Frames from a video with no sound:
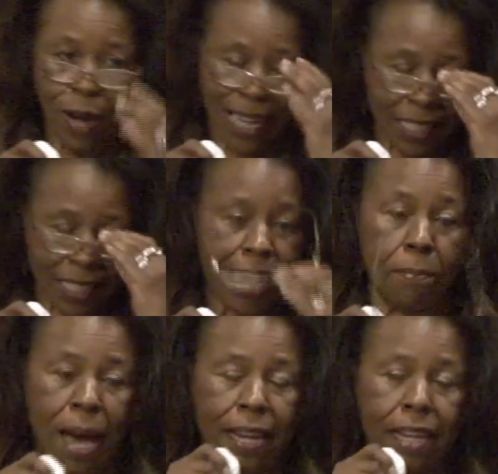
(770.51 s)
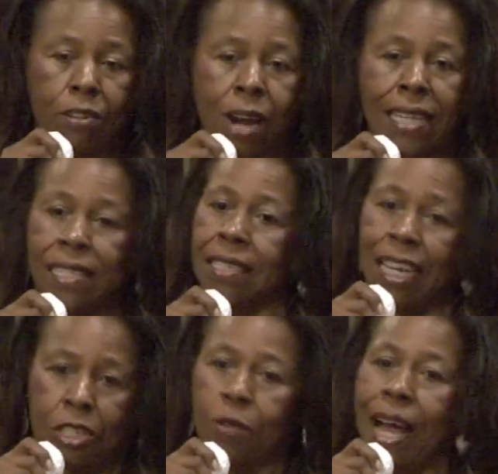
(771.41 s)
And that's what you got to get,
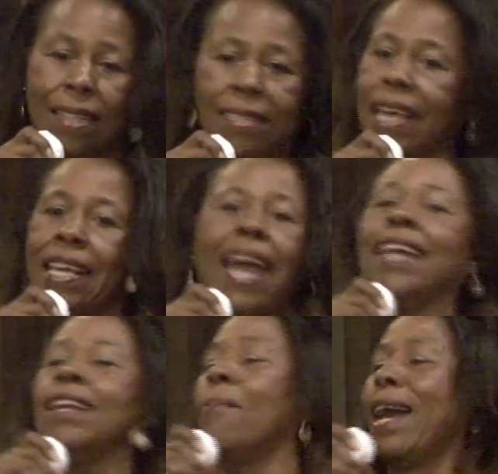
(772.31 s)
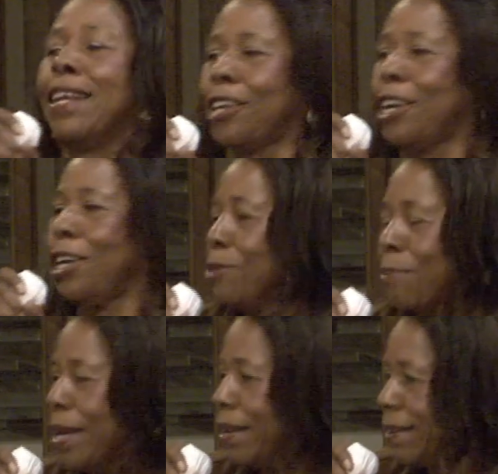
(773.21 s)
body of Christ, is that you got to say, Can't
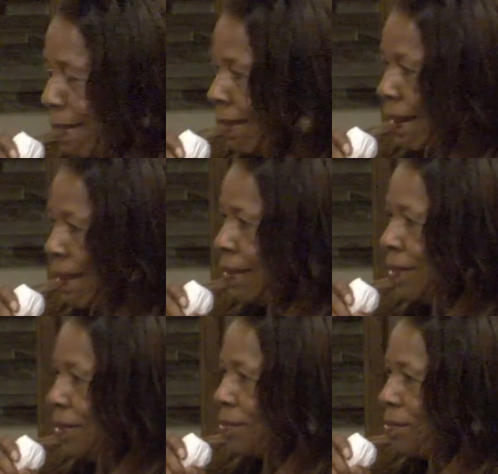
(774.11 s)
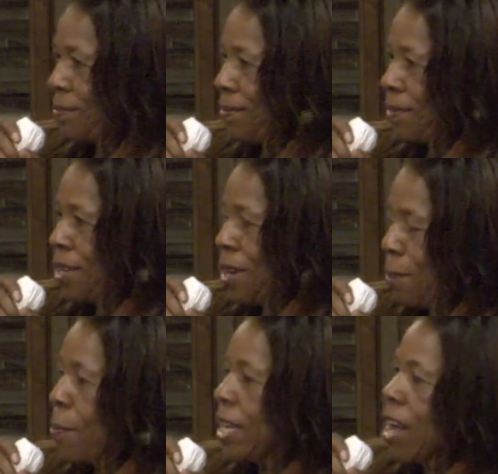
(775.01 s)
nobody accuse me of nothing.
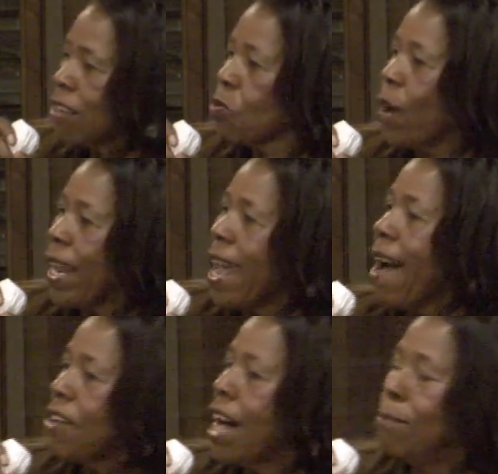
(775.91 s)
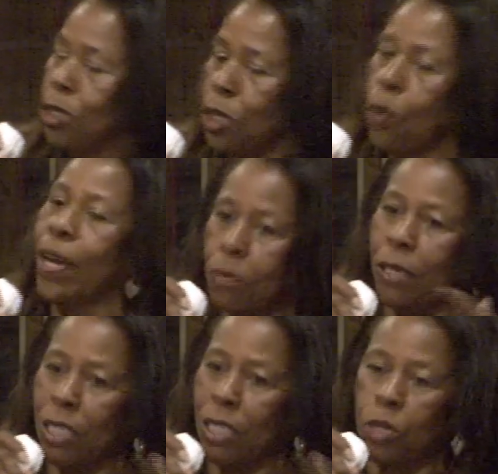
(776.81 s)
Come on, because whatever
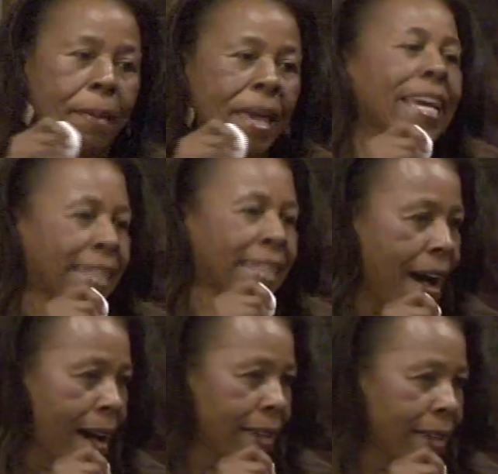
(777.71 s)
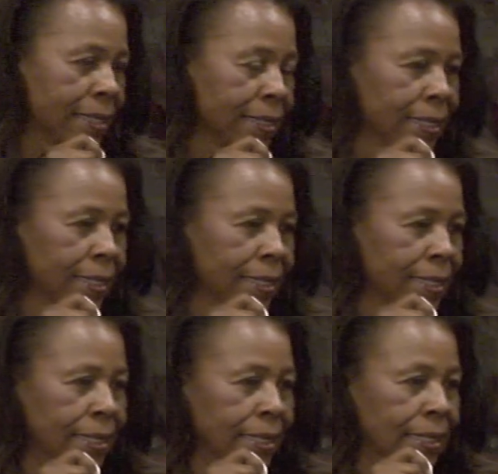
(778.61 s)
I'm doing is between me and God.
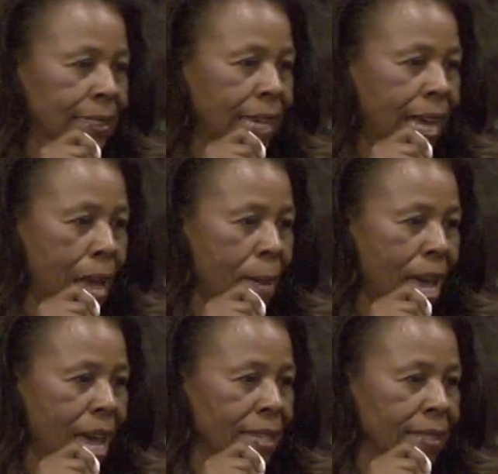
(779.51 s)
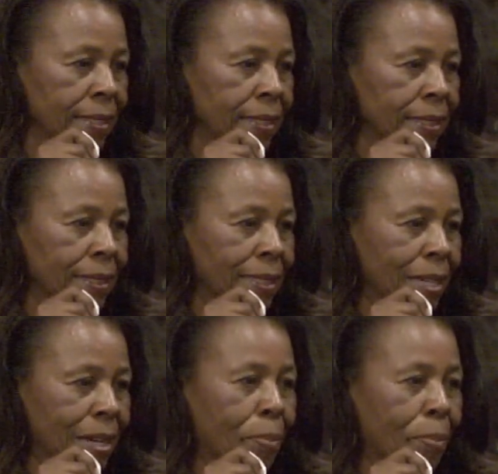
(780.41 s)
Amen?